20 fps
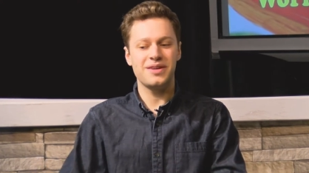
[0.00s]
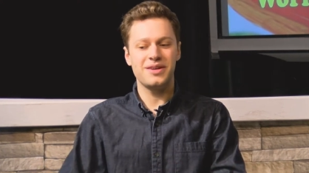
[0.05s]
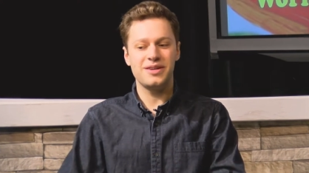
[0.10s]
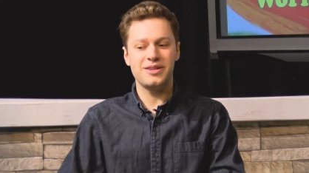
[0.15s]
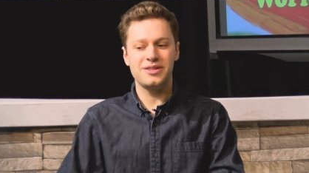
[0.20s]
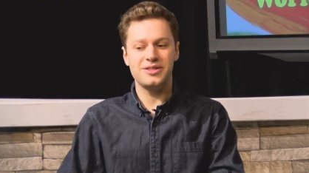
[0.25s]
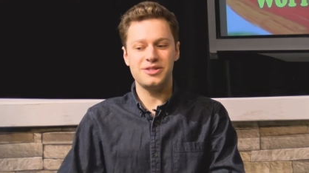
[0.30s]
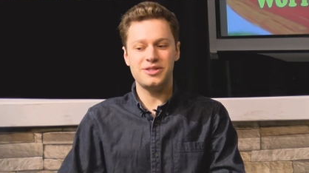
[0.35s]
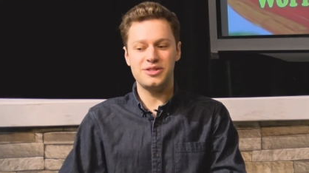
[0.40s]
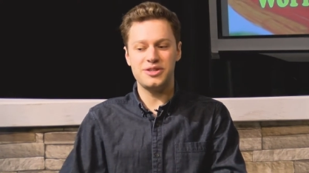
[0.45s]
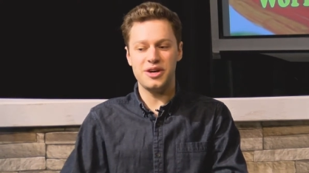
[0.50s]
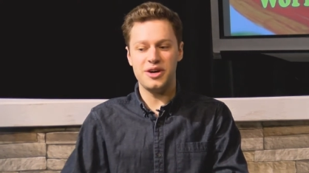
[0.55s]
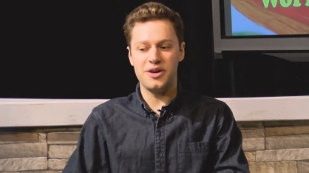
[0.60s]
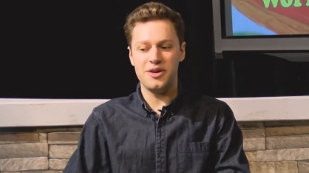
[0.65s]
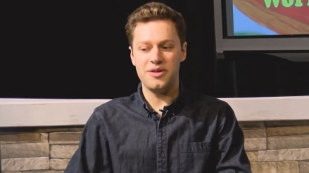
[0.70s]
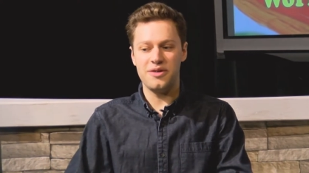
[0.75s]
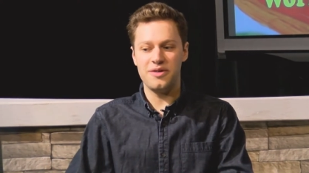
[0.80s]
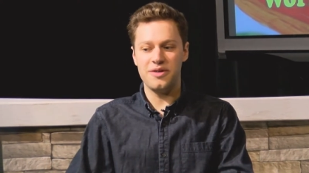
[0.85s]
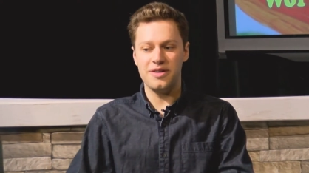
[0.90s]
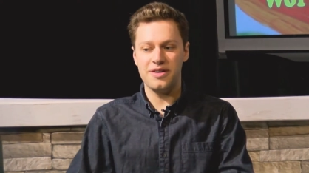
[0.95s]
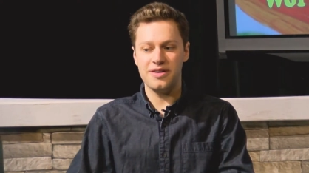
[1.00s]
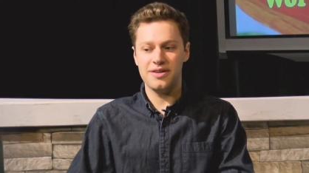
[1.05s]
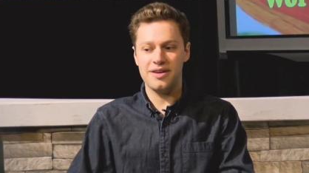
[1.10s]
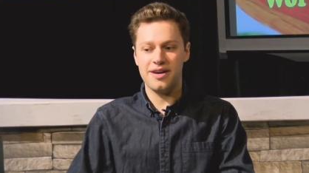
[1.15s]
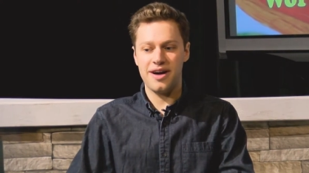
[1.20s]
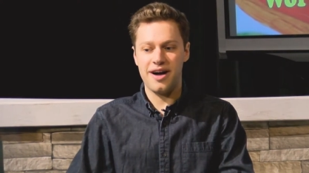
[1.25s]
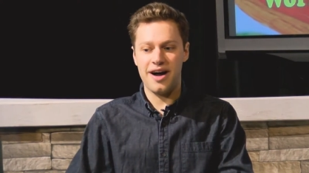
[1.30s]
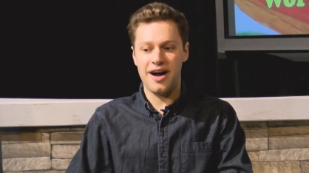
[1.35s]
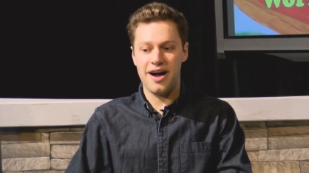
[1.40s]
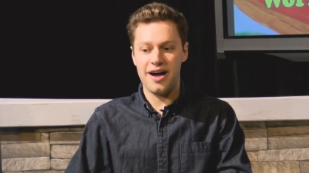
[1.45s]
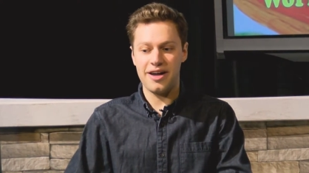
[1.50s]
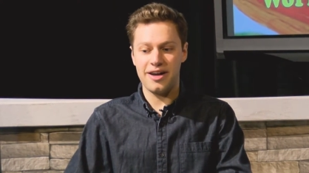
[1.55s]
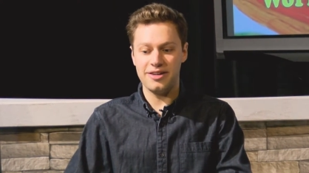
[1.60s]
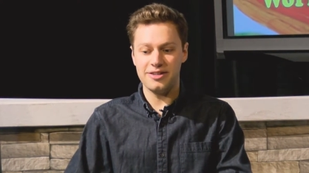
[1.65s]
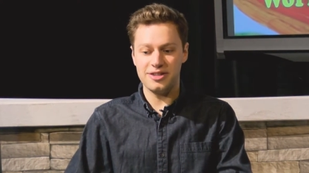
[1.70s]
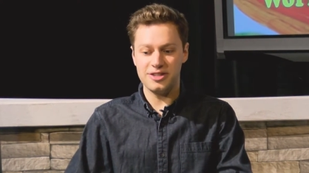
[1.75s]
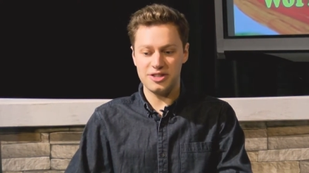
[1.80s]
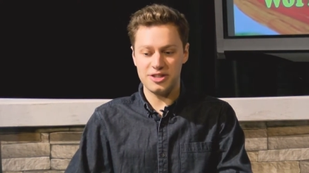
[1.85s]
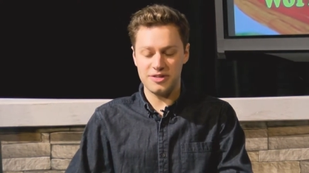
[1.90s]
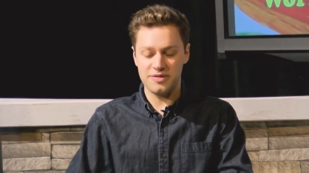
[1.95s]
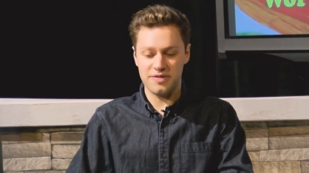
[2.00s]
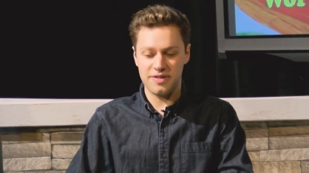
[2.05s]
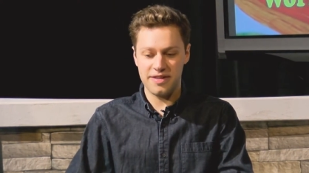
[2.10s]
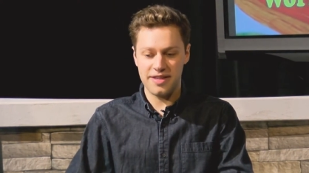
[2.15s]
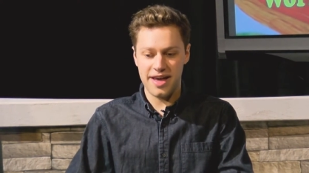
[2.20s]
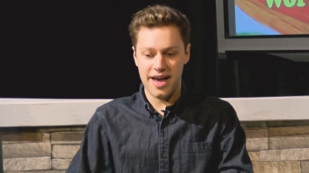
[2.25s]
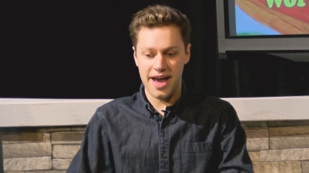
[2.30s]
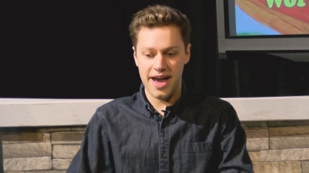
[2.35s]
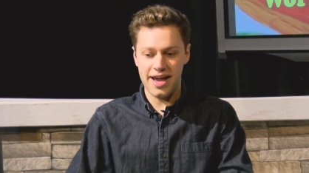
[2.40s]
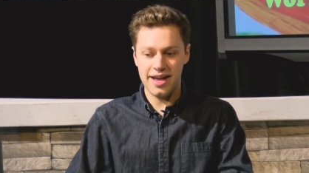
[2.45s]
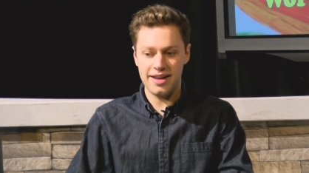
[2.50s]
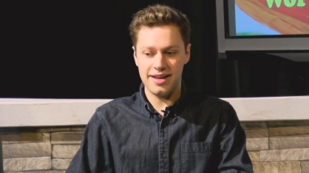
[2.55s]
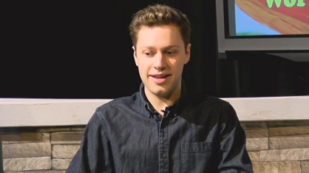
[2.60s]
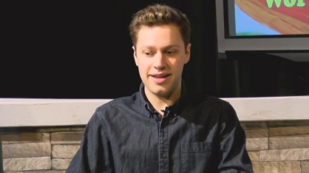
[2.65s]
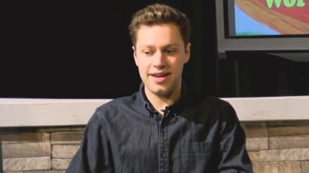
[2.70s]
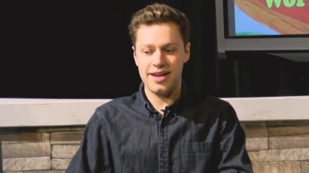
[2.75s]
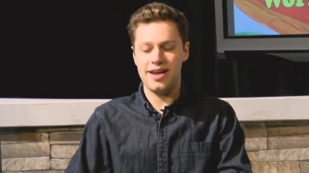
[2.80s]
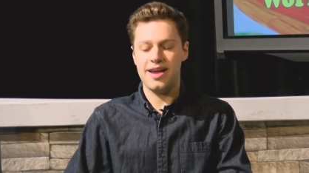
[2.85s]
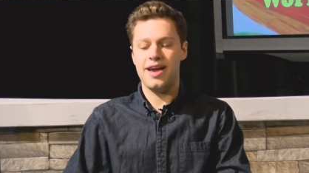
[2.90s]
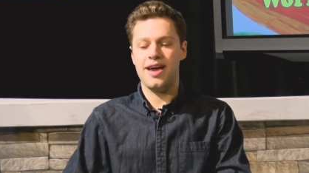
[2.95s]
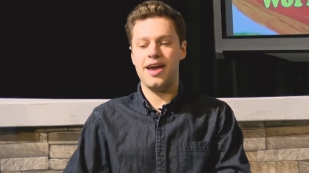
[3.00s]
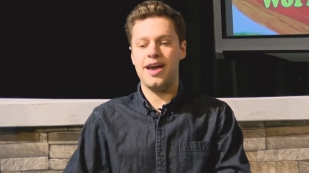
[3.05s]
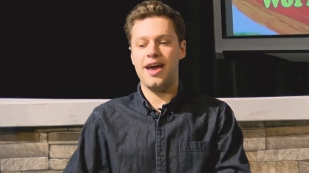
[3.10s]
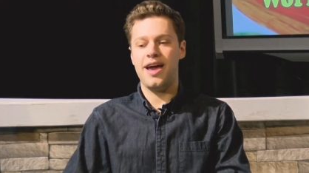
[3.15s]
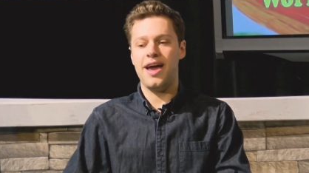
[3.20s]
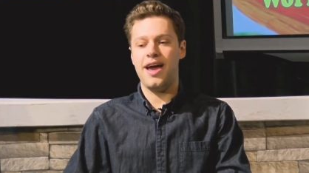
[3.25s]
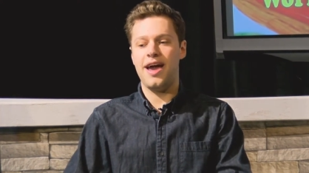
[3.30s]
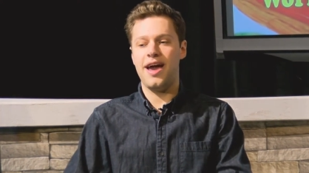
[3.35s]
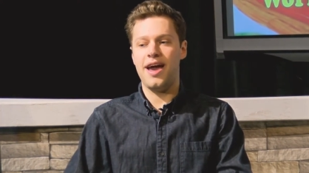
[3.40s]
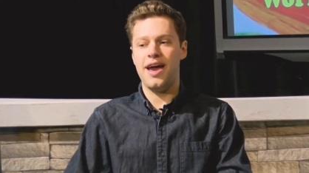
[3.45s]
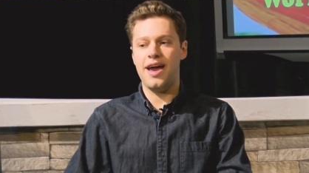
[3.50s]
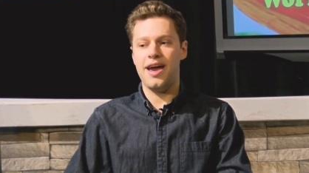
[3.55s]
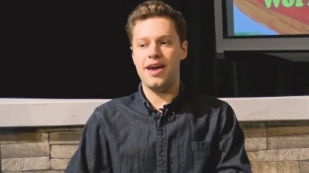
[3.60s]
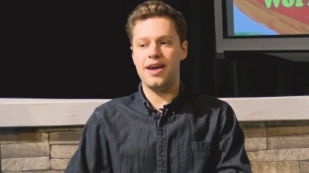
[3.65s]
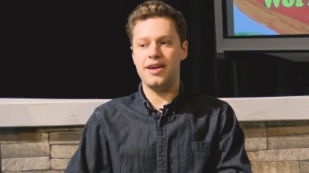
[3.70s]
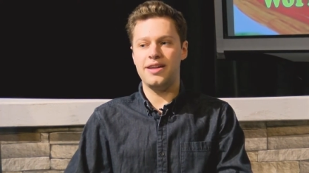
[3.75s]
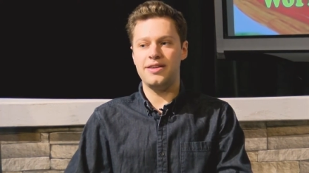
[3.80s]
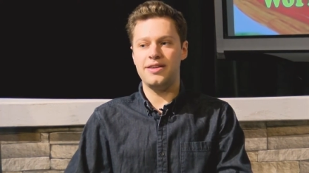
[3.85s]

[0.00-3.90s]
So I auditioned for that, and